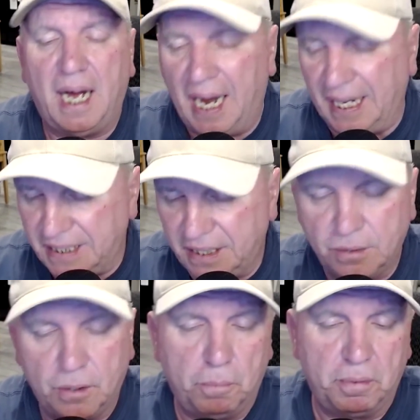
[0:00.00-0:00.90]
I
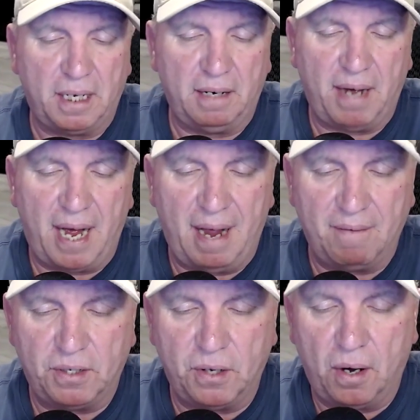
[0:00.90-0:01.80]
still don't believe I
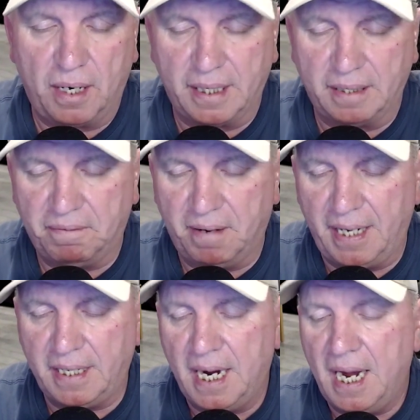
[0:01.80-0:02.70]
have a dog in the
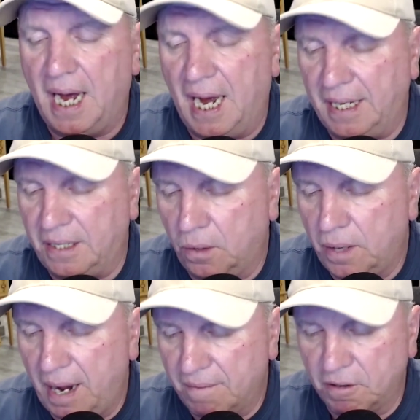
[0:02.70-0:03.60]
fight. I
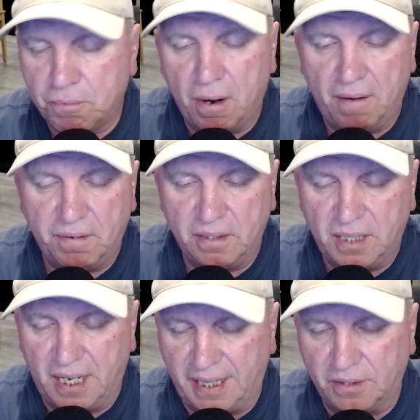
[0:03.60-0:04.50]
don't have a
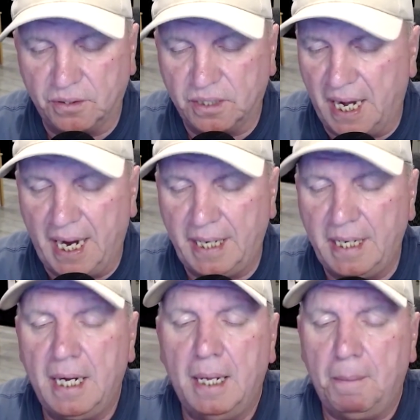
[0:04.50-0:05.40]
preference on either side.